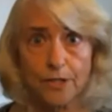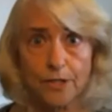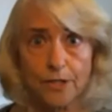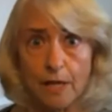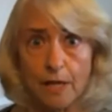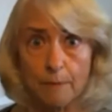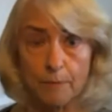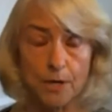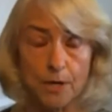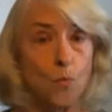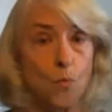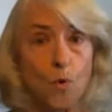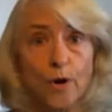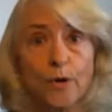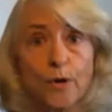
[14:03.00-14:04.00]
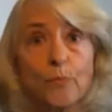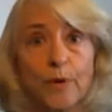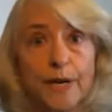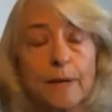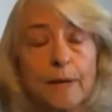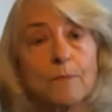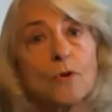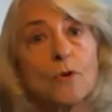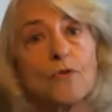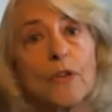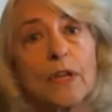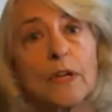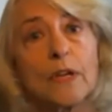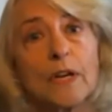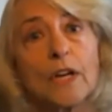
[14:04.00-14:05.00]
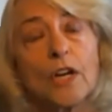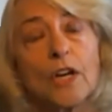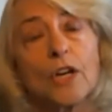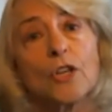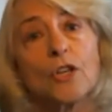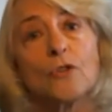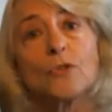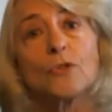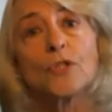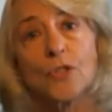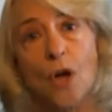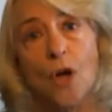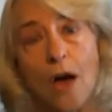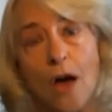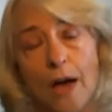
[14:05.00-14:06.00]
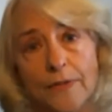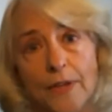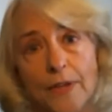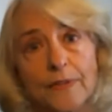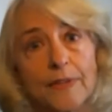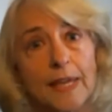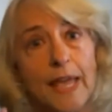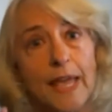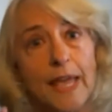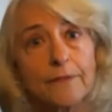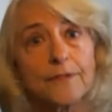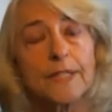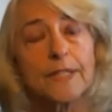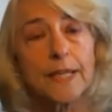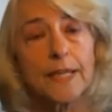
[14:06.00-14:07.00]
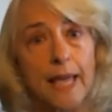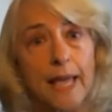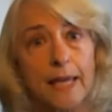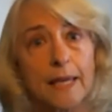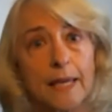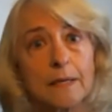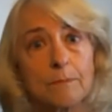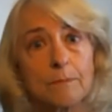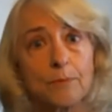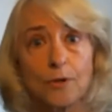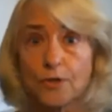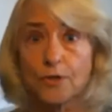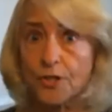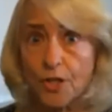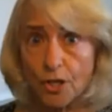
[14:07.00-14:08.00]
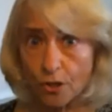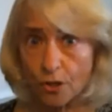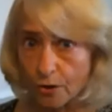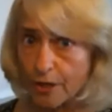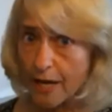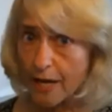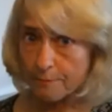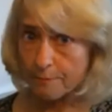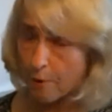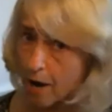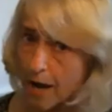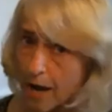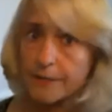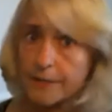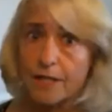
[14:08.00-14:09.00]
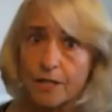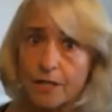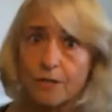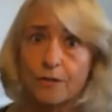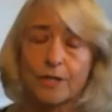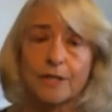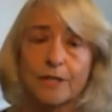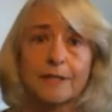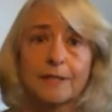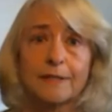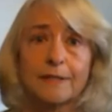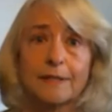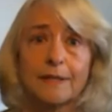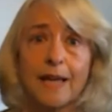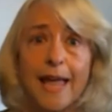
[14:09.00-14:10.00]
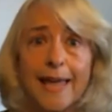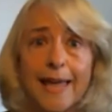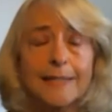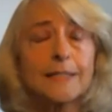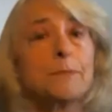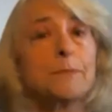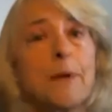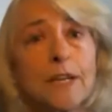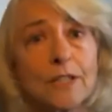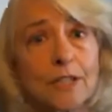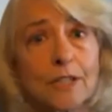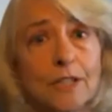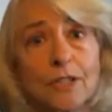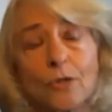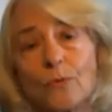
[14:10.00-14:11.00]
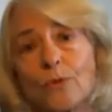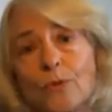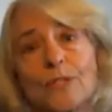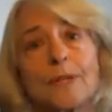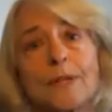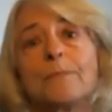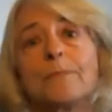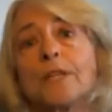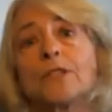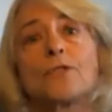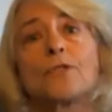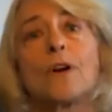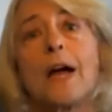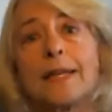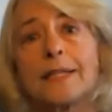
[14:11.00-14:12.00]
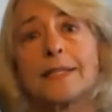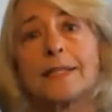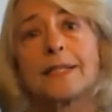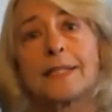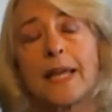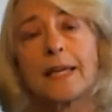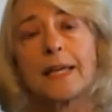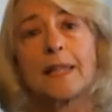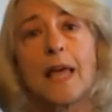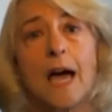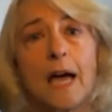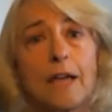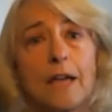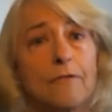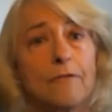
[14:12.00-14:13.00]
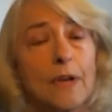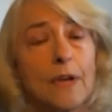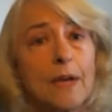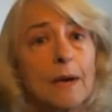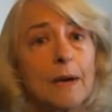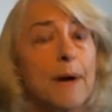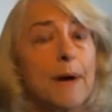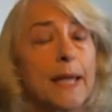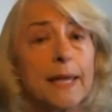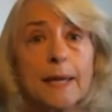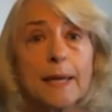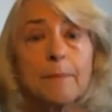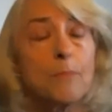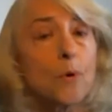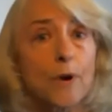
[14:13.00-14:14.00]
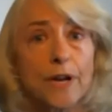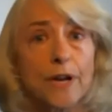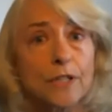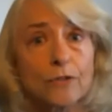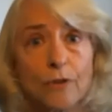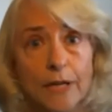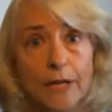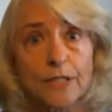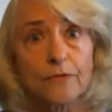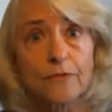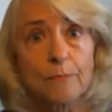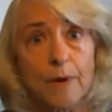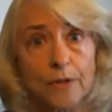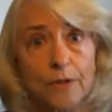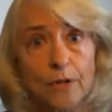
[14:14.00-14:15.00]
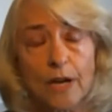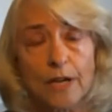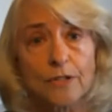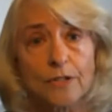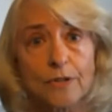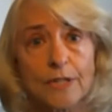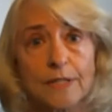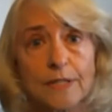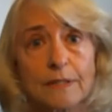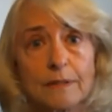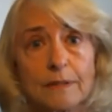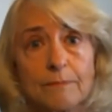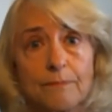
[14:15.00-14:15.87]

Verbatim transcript: Club, an award-winning movie, you saw that the F D A persecuted and prosecuted AIDS patients who were simply trying to stay alive by importing drugs from other countries